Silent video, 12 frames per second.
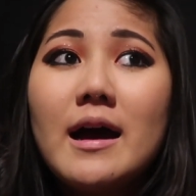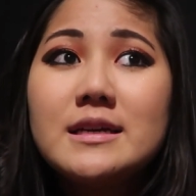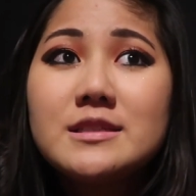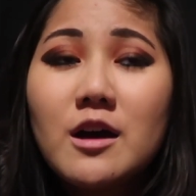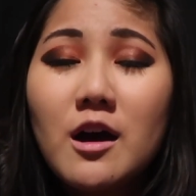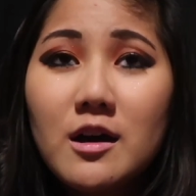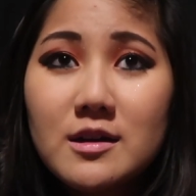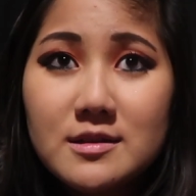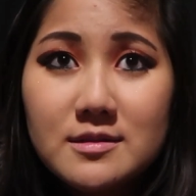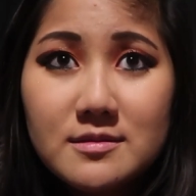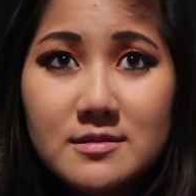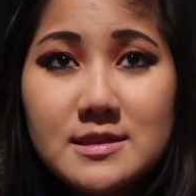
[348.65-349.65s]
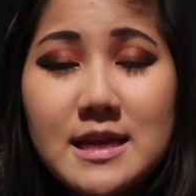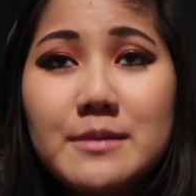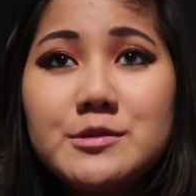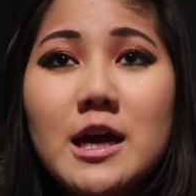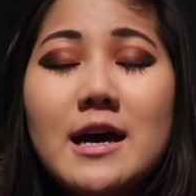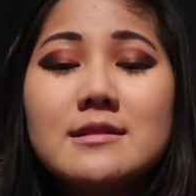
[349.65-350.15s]
I saw
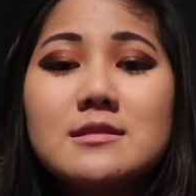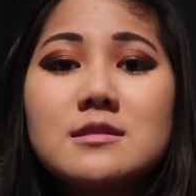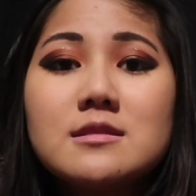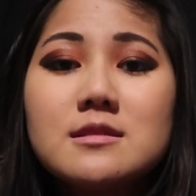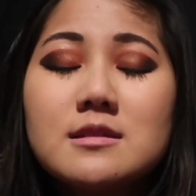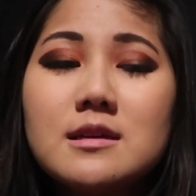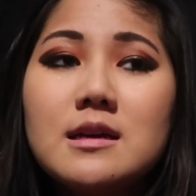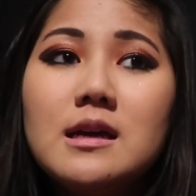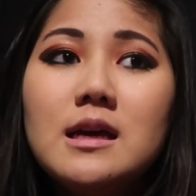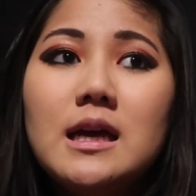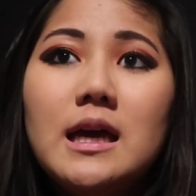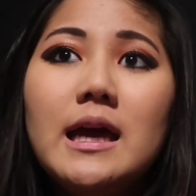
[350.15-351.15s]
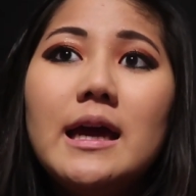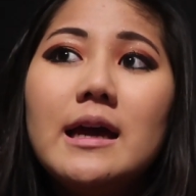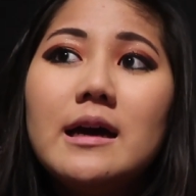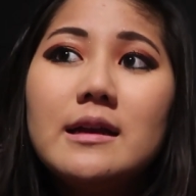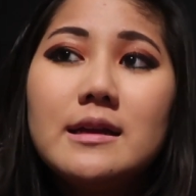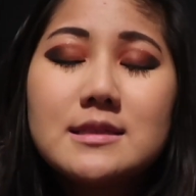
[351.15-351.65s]
Snapchats
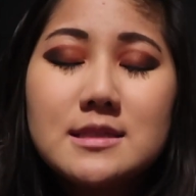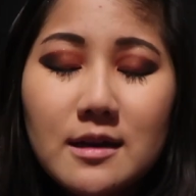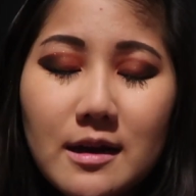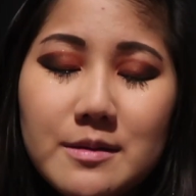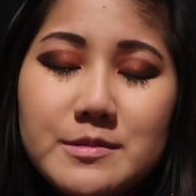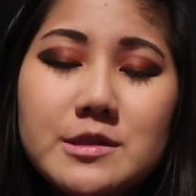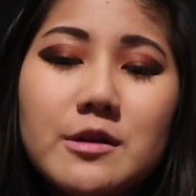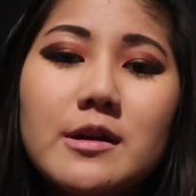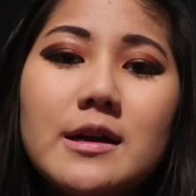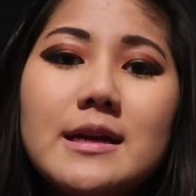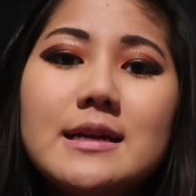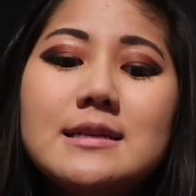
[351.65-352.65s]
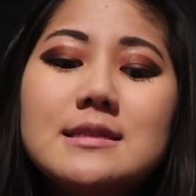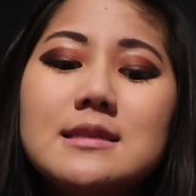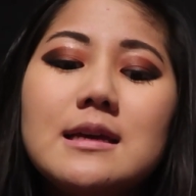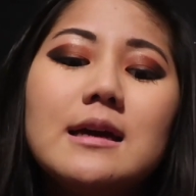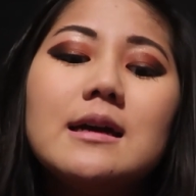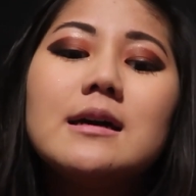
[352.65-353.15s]
and Instagram
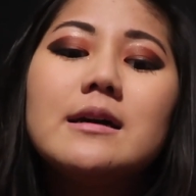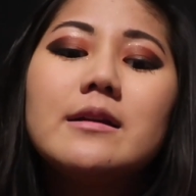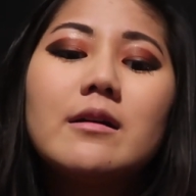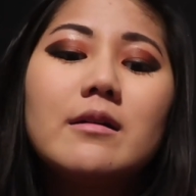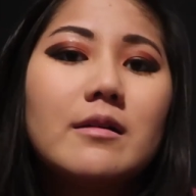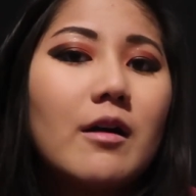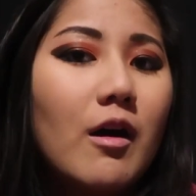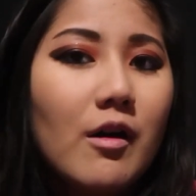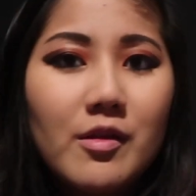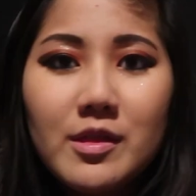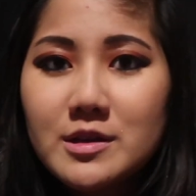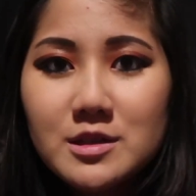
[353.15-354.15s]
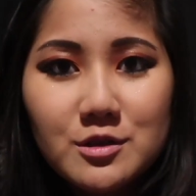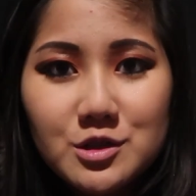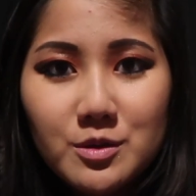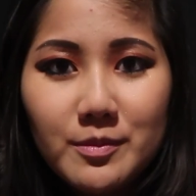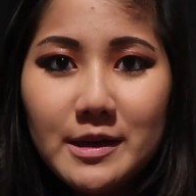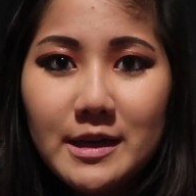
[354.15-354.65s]
stories and all the
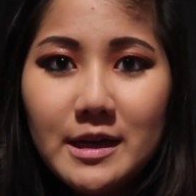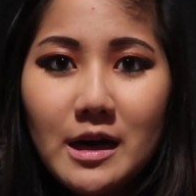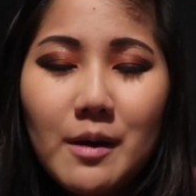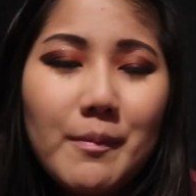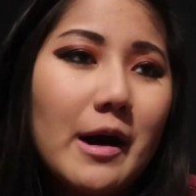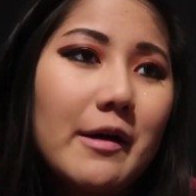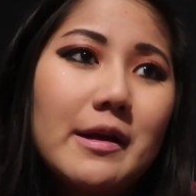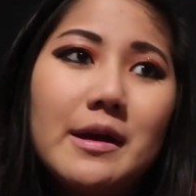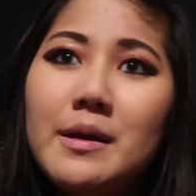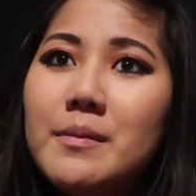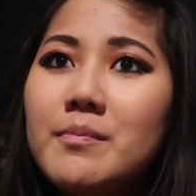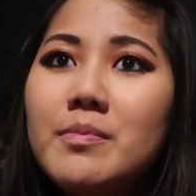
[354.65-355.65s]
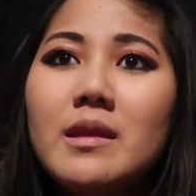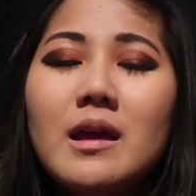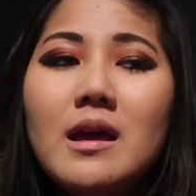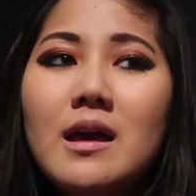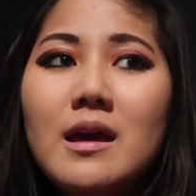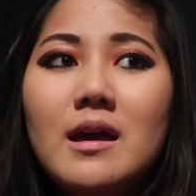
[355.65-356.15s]
social media about him,
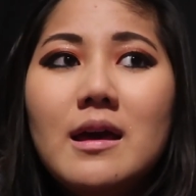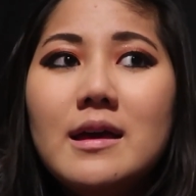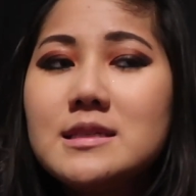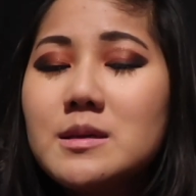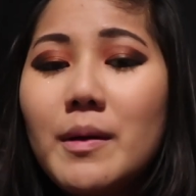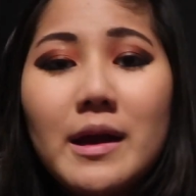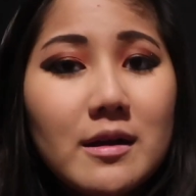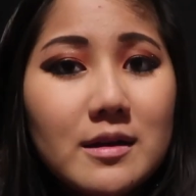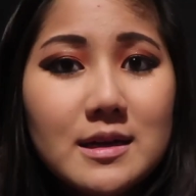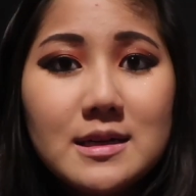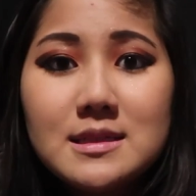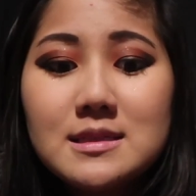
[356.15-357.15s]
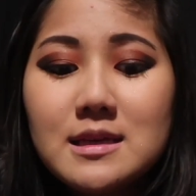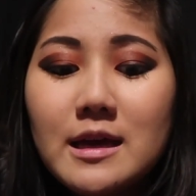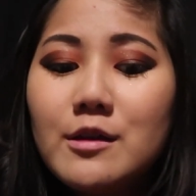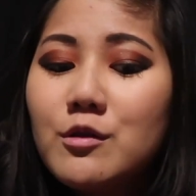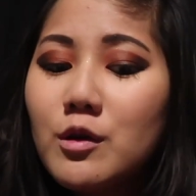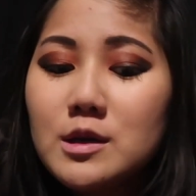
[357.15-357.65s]
his appearance,
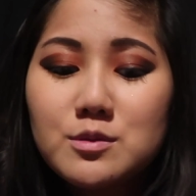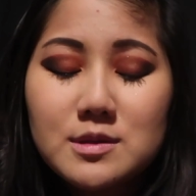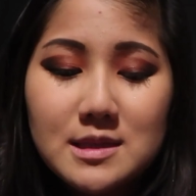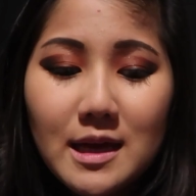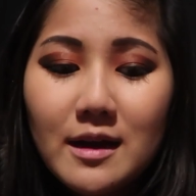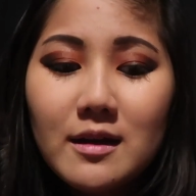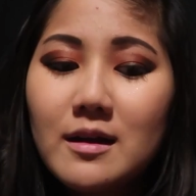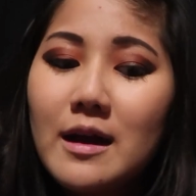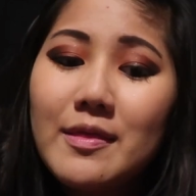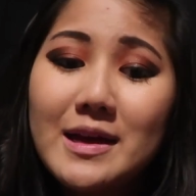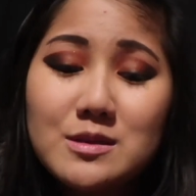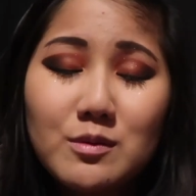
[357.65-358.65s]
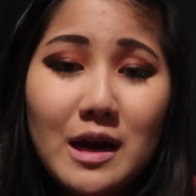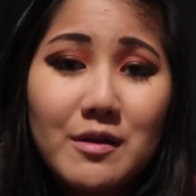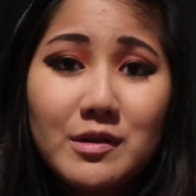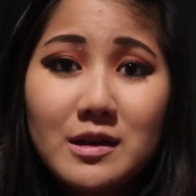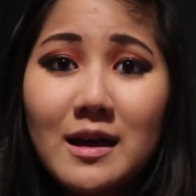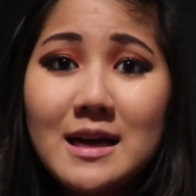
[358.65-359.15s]
and who else was there. And that's when I
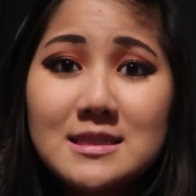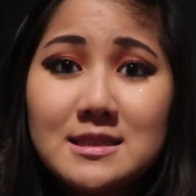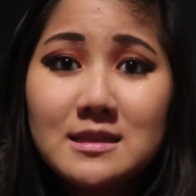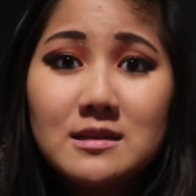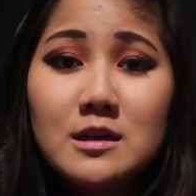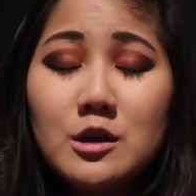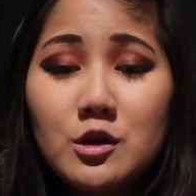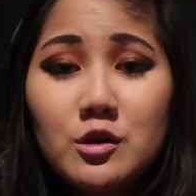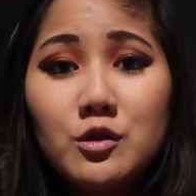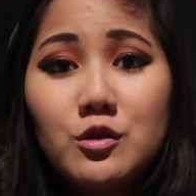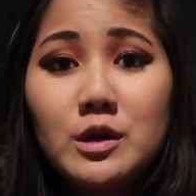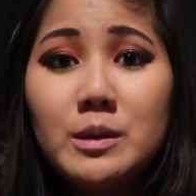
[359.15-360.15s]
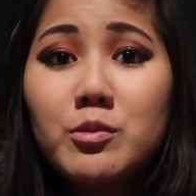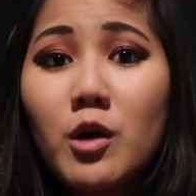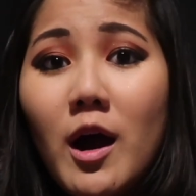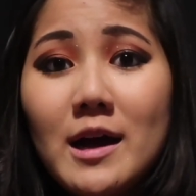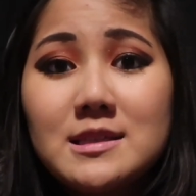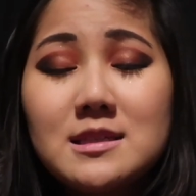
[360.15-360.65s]
realized who he
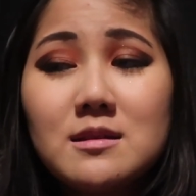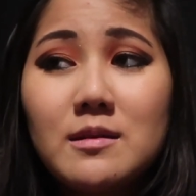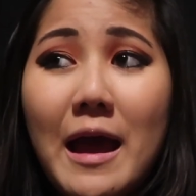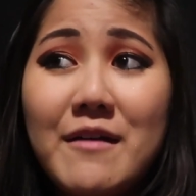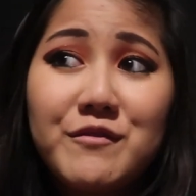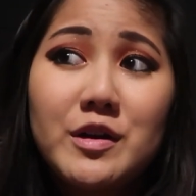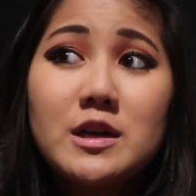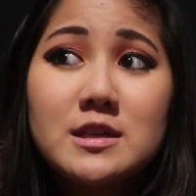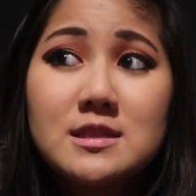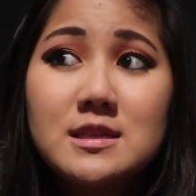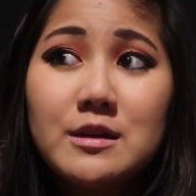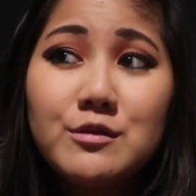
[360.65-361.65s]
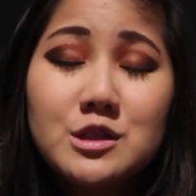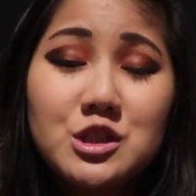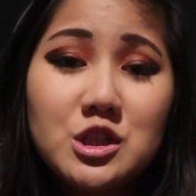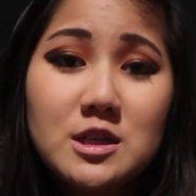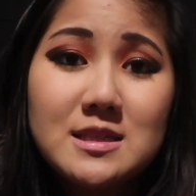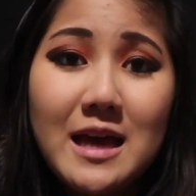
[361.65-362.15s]
brought. At first, it was
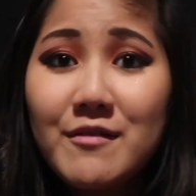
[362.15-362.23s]
just